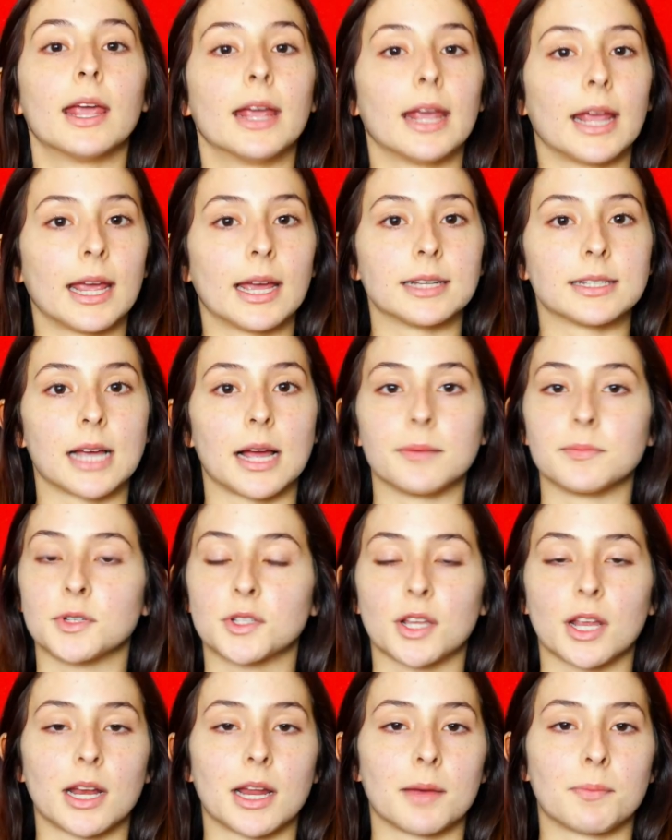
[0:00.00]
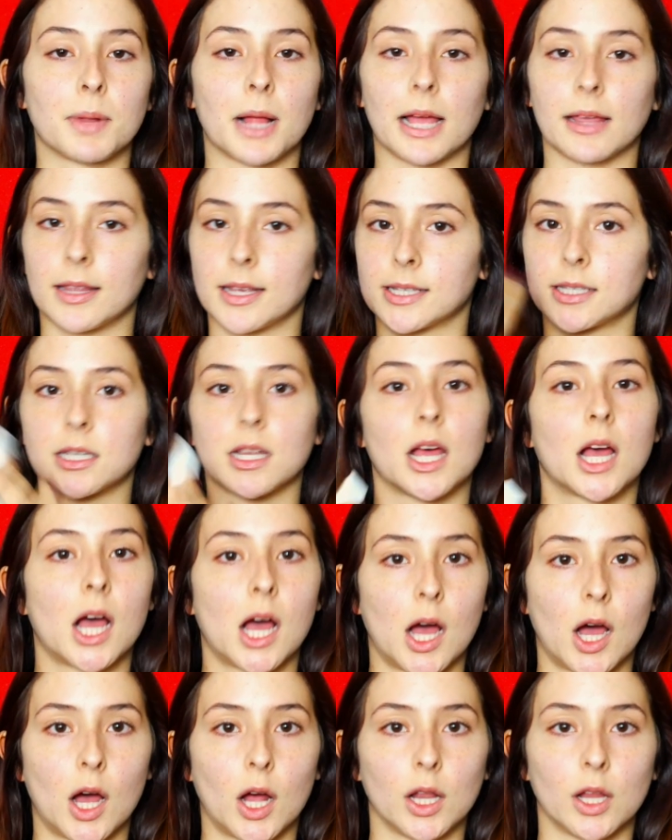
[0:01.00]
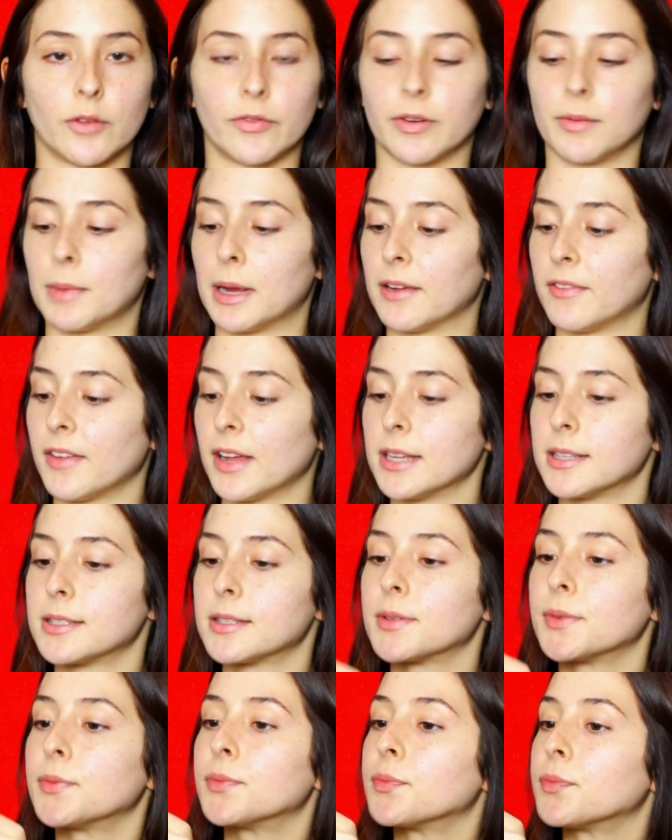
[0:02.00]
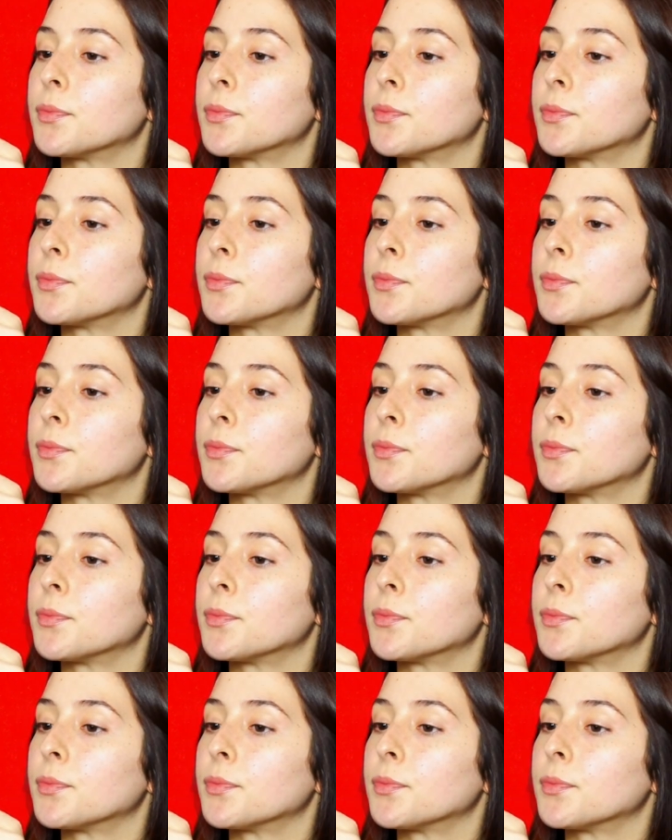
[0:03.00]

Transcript: And I'm just going to apply this all over my face.